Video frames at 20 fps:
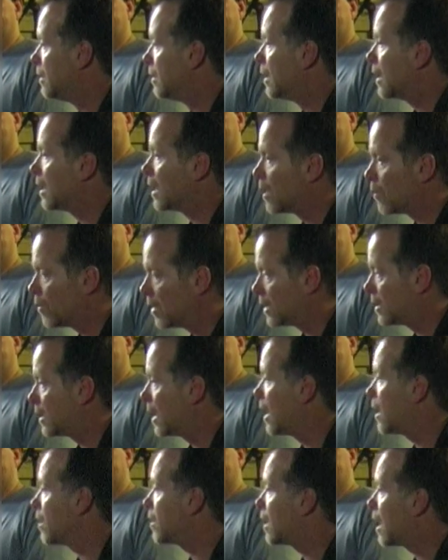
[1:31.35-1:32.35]
And I went
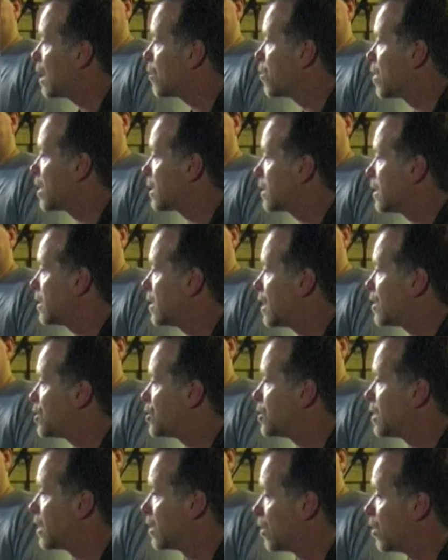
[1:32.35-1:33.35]
down and I worked in that
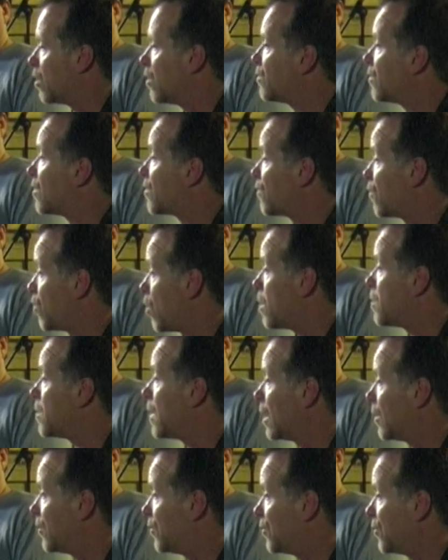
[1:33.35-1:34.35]
shithole for 4
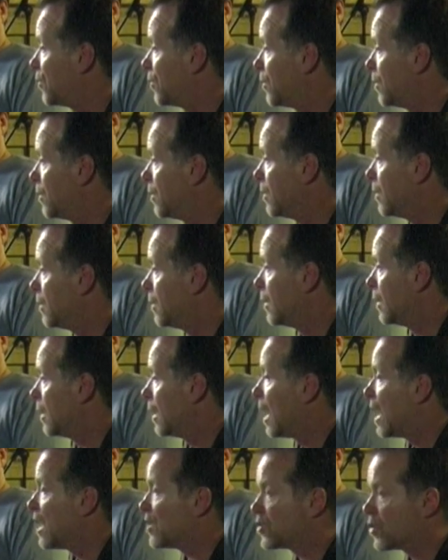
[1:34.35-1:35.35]
months.
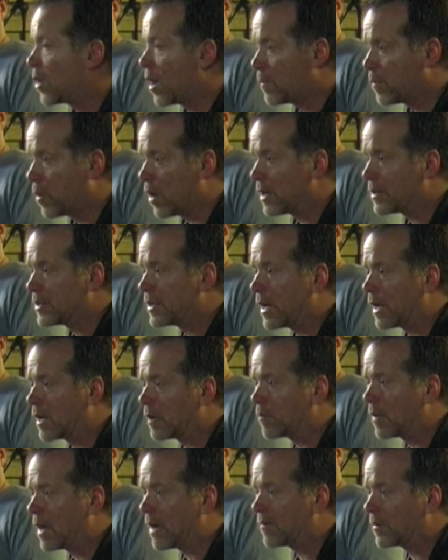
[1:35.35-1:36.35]
I saw parts of
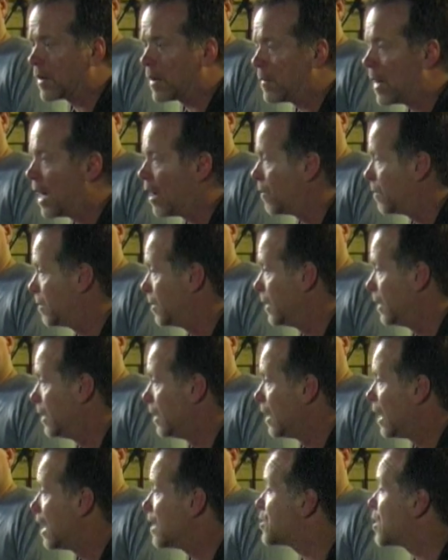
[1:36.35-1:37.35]
aircraft come out.
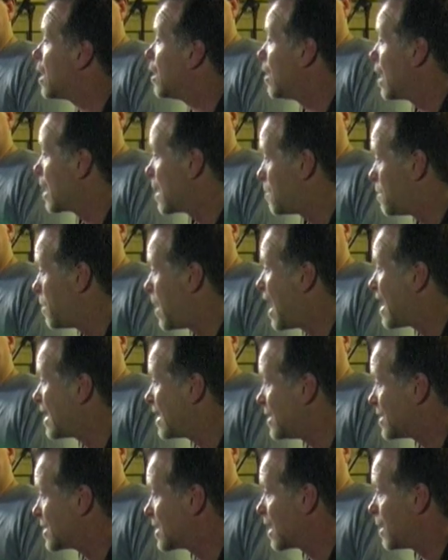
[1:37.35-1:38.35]
I saw a lot of
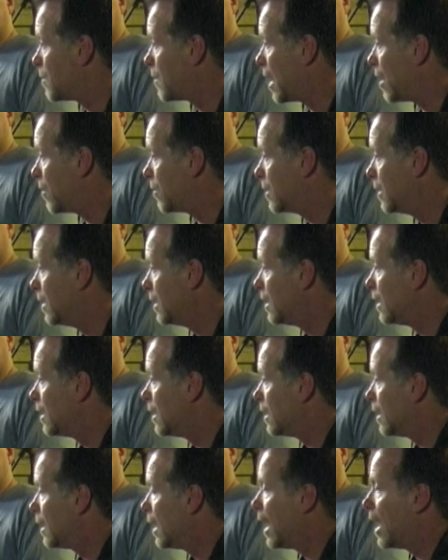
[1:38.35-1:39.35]
bodies come out.
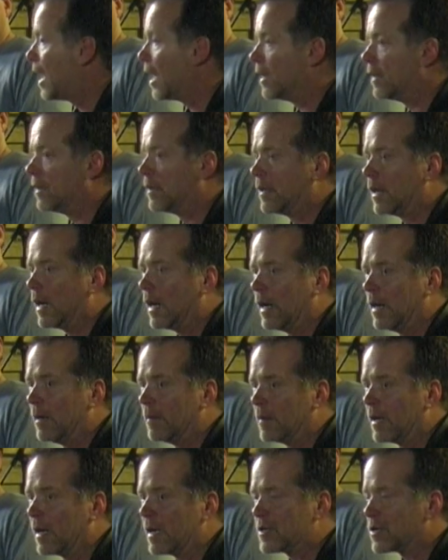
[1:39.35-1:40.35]
And
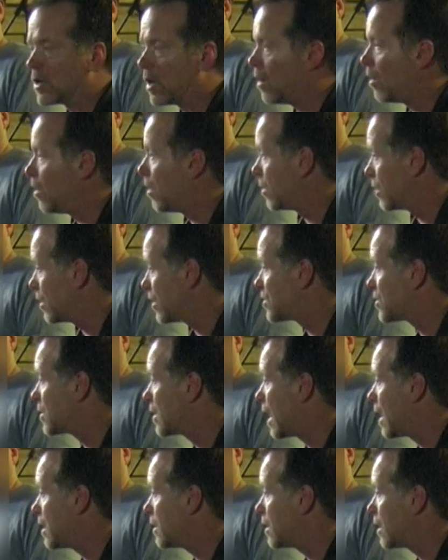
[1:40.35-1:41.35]
I saw all this,
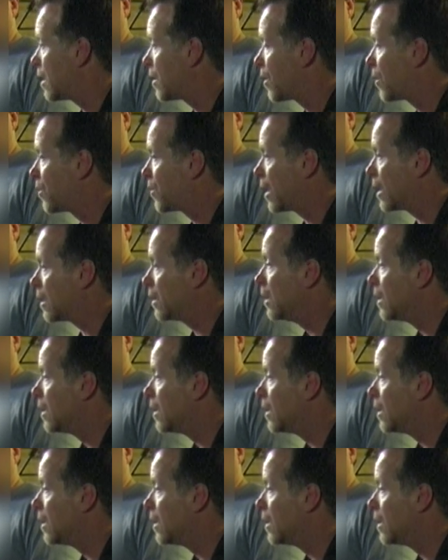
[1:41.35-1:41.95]
that, and the other thing.